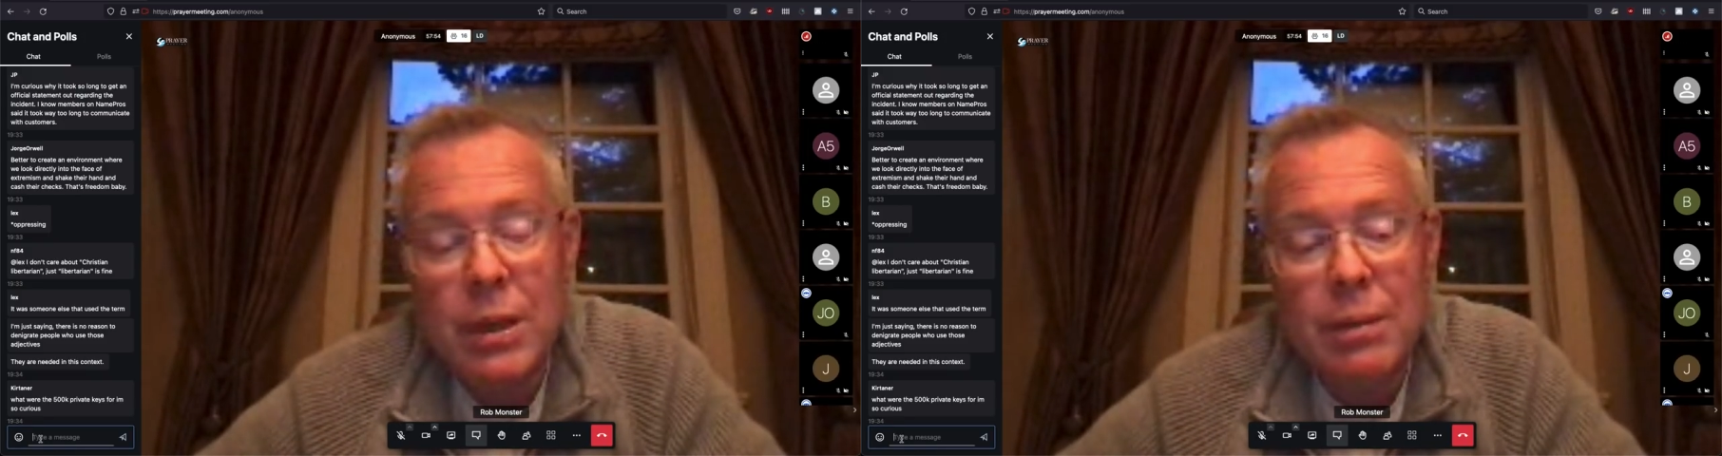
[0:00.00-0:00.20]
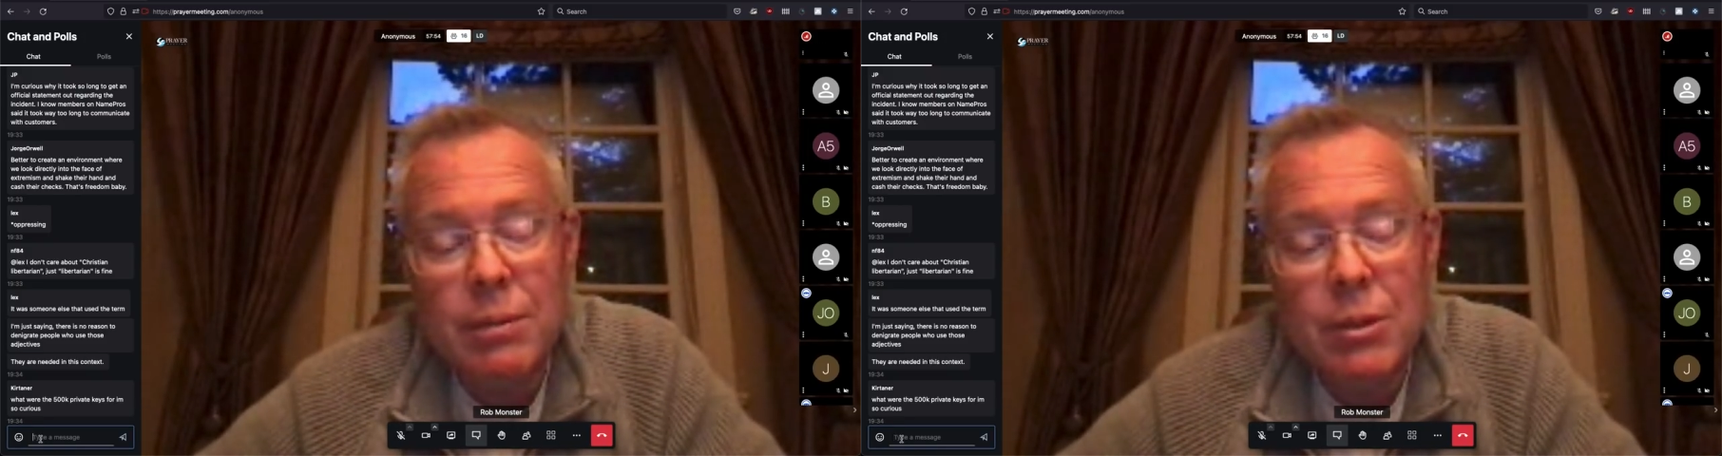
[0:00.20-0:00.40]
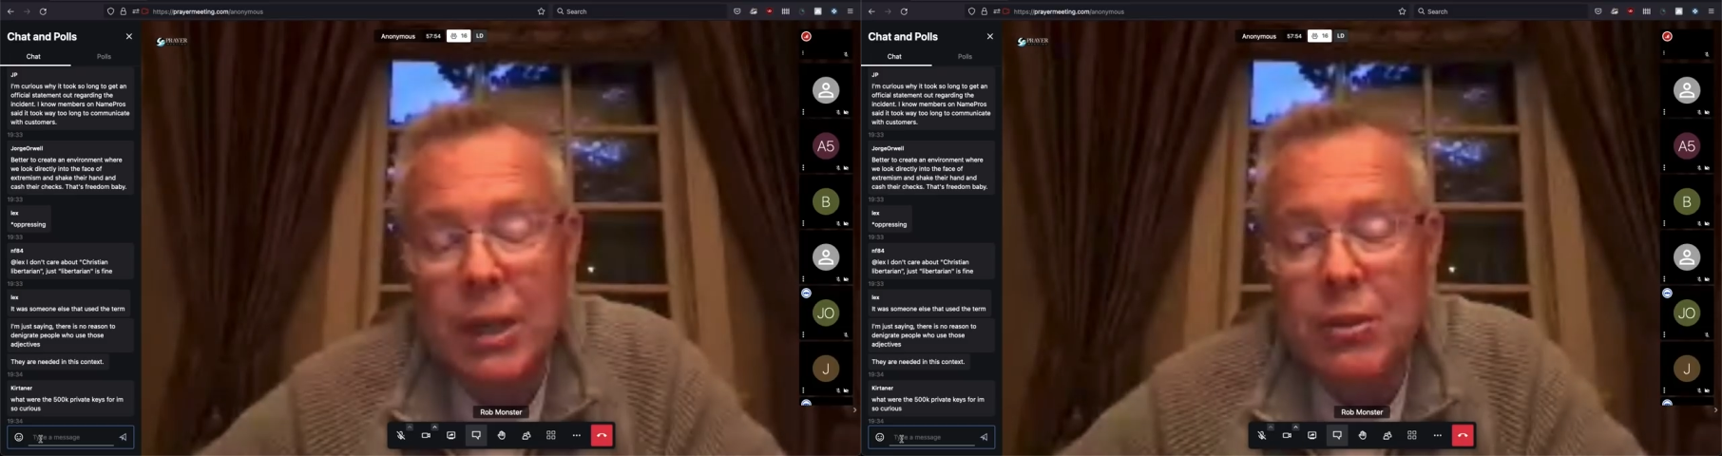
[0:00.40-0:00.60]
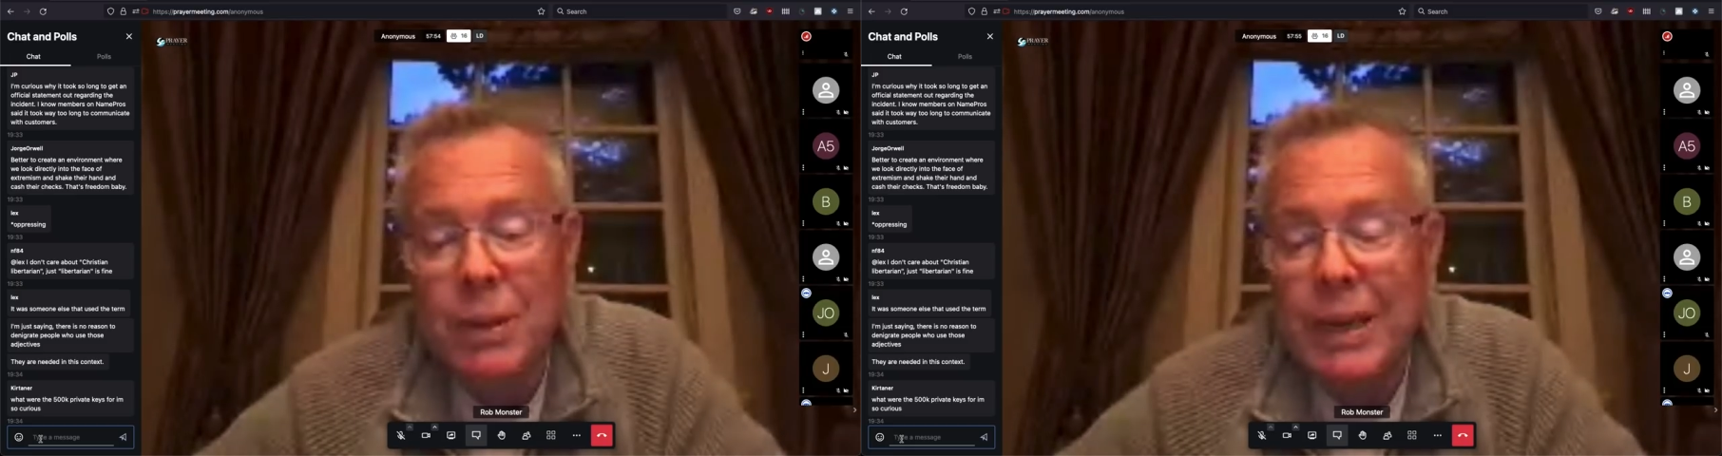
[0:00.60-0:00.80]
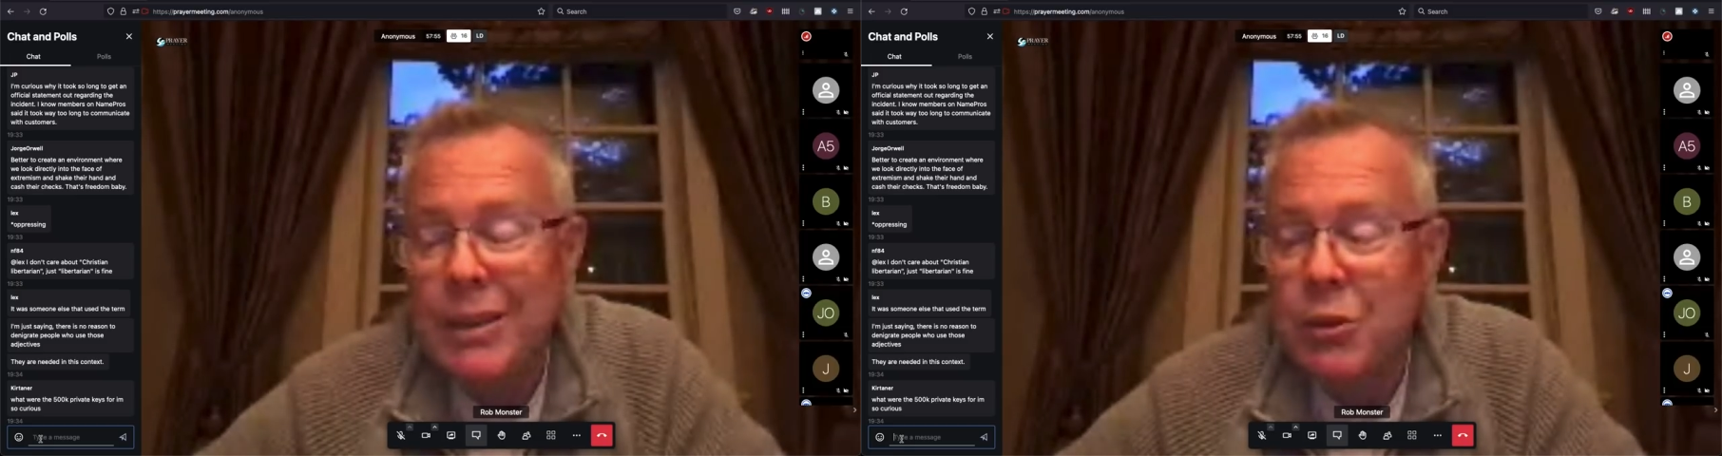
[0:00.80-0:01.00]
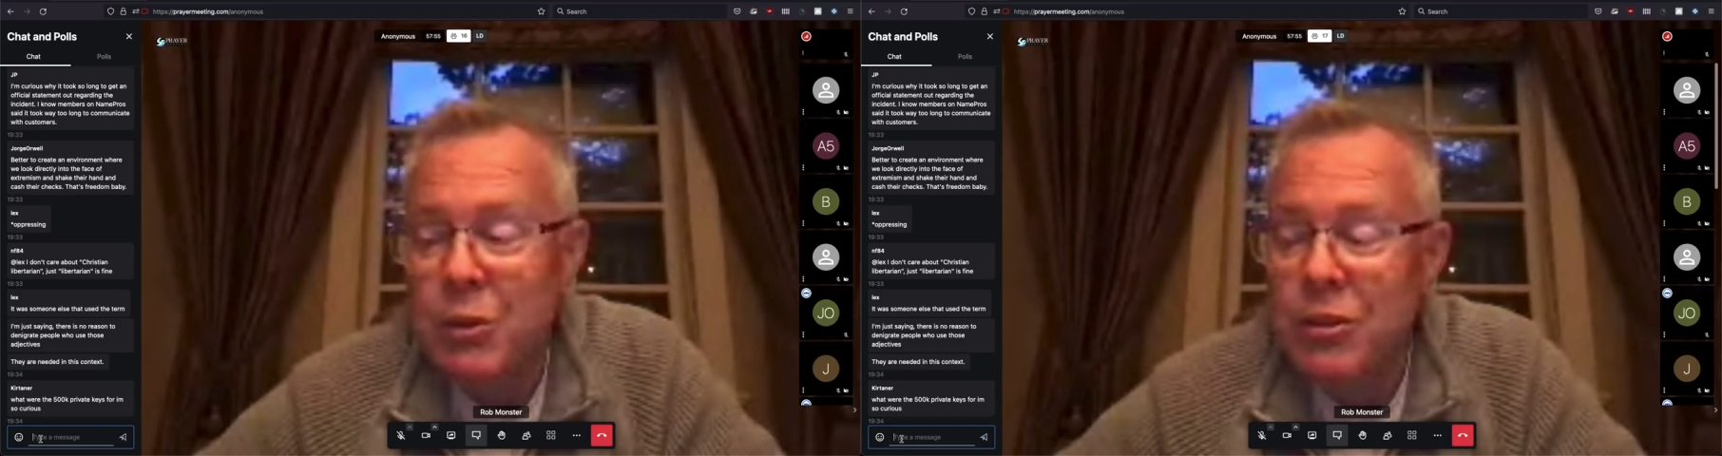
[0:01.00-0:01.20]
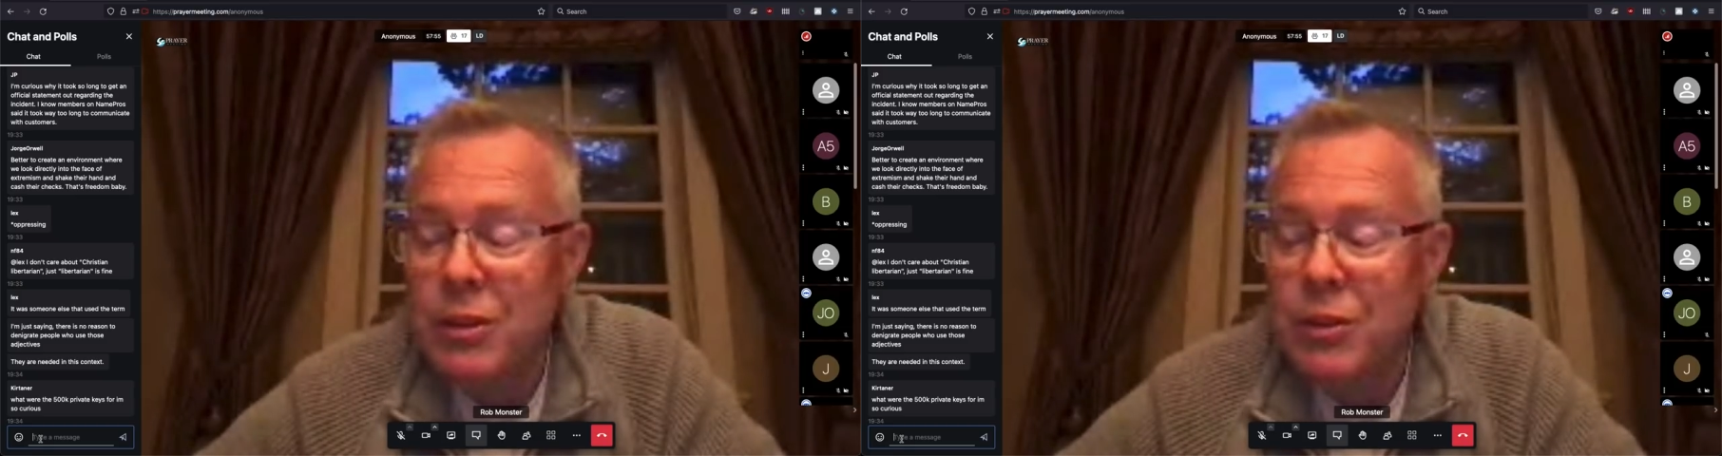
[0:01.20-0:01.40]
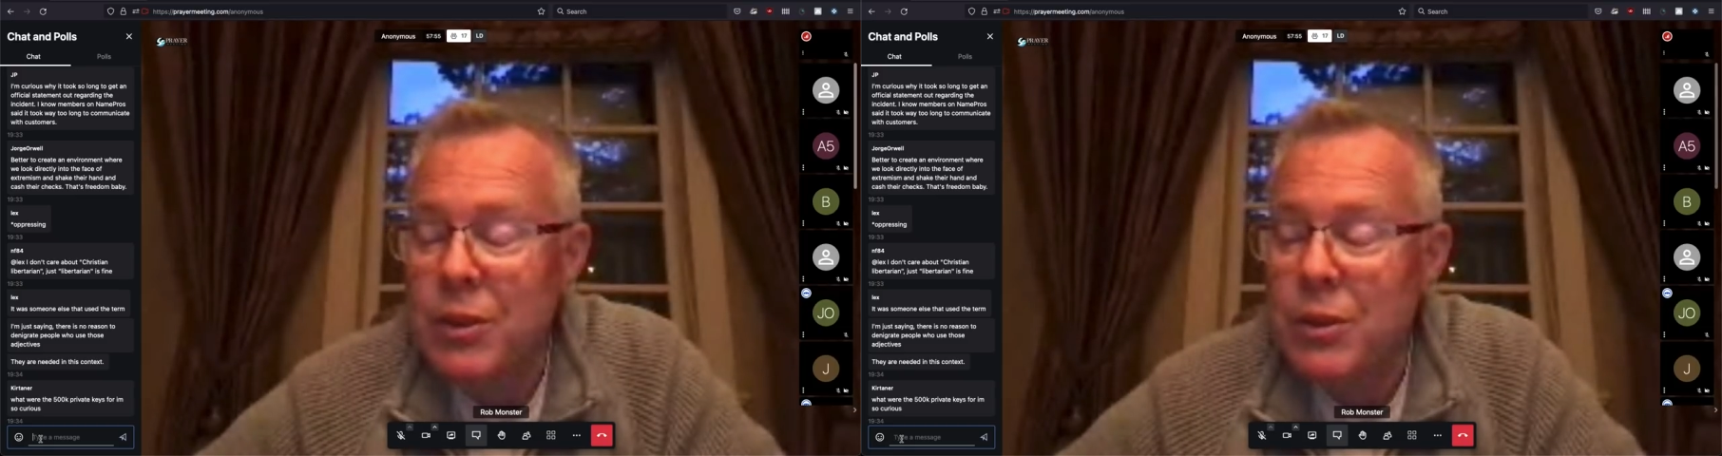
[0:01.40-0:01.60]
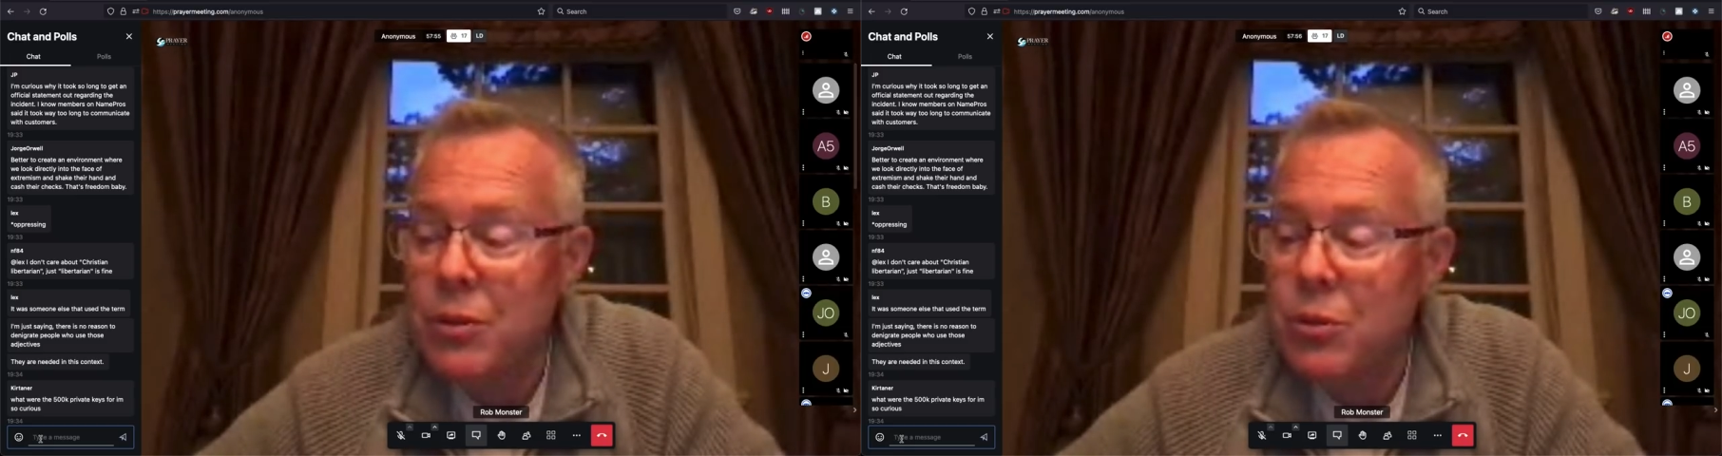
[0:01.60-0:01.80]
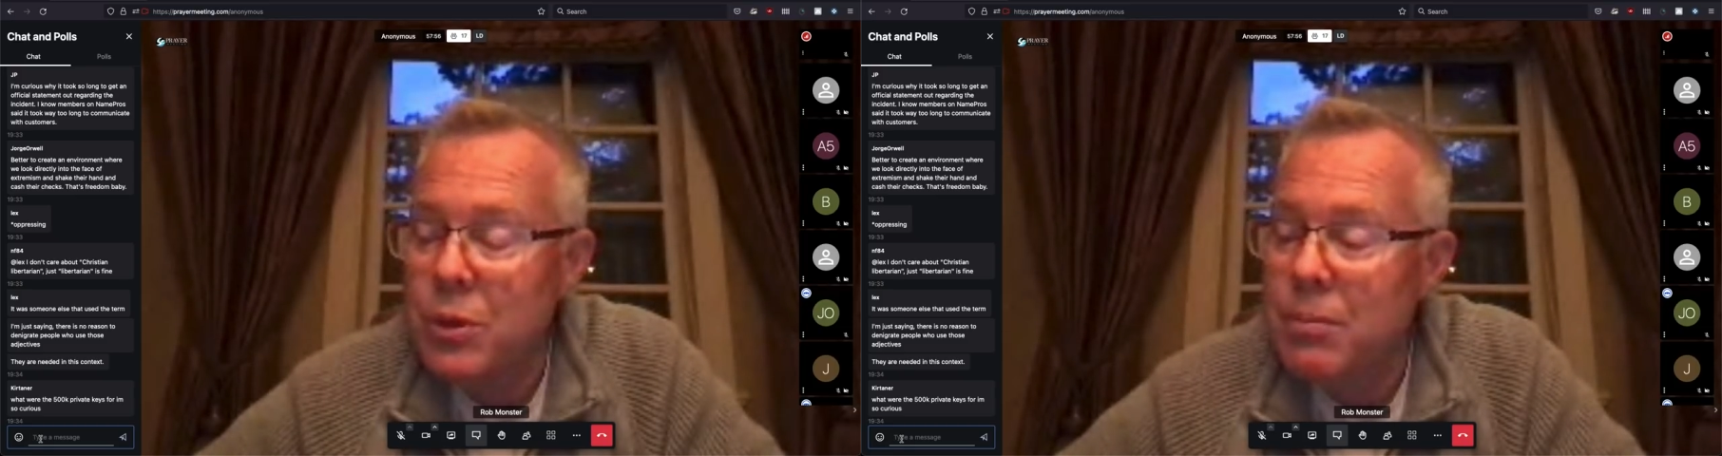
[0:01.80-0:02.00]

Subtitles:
You guys might have digression, I'll tell you a story.